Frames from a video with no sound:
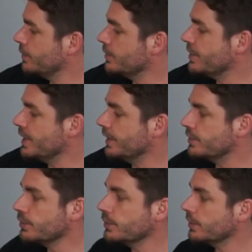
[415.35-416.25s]
to
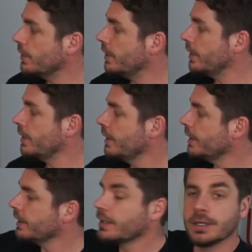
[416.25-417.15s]
g2.
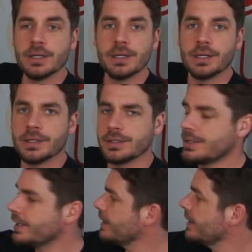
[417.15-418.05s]

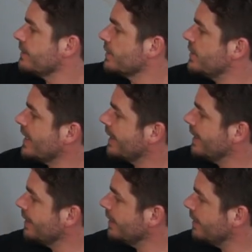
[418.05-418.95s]
Derek gives a check
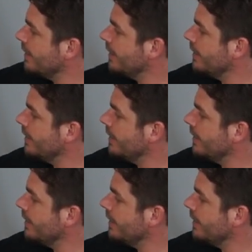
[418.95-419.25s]
here,